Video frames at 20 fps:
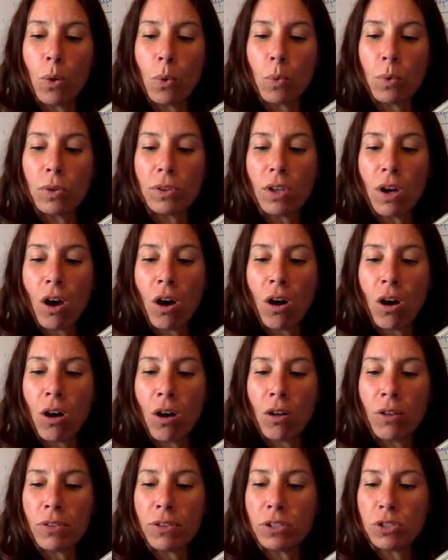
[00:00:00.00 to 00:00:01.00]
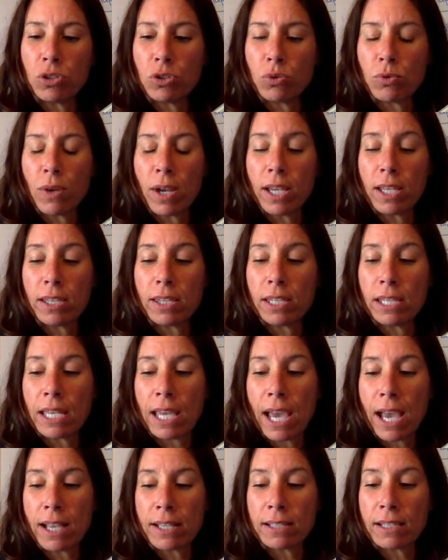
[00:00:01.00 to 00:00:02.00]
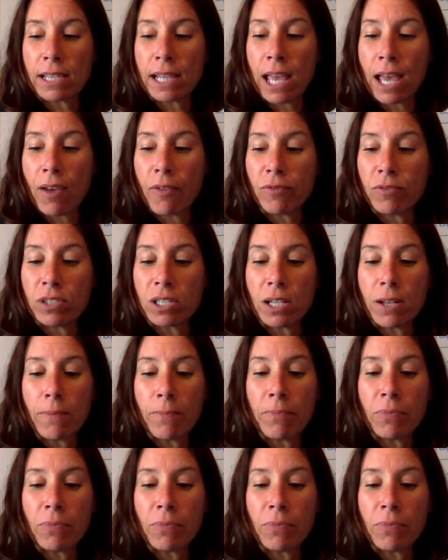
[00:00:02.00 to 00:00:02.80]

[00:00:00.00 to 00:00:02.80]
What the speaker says: with all the strength he has left.